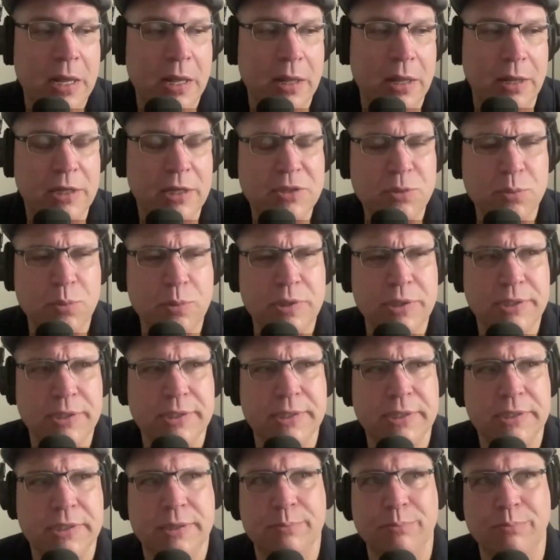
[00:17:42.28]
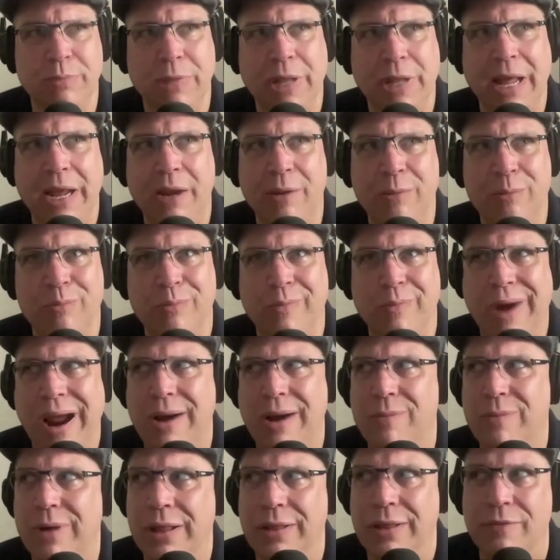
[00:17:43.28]
this was like right
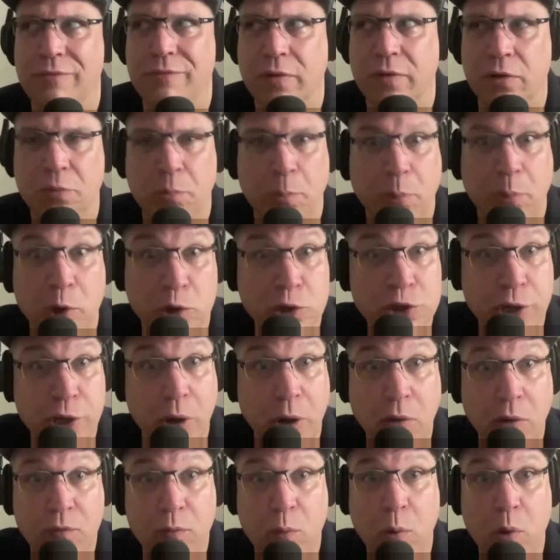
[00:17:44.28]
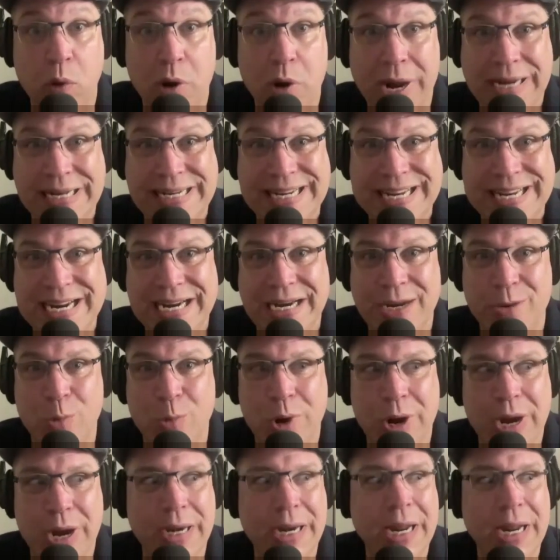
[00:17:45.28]
around the first Persian Gulf War,
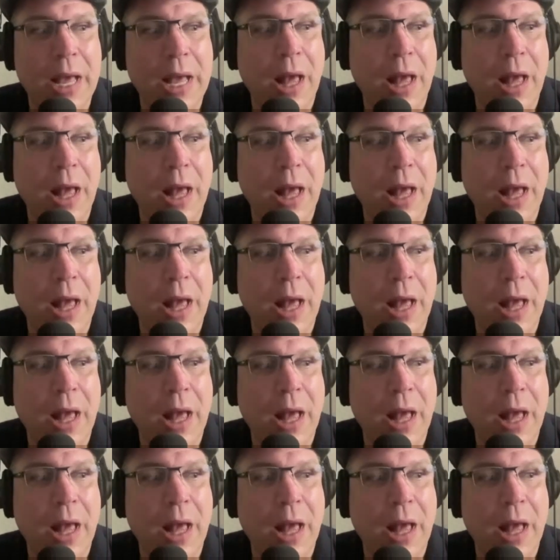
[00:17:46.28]
1991.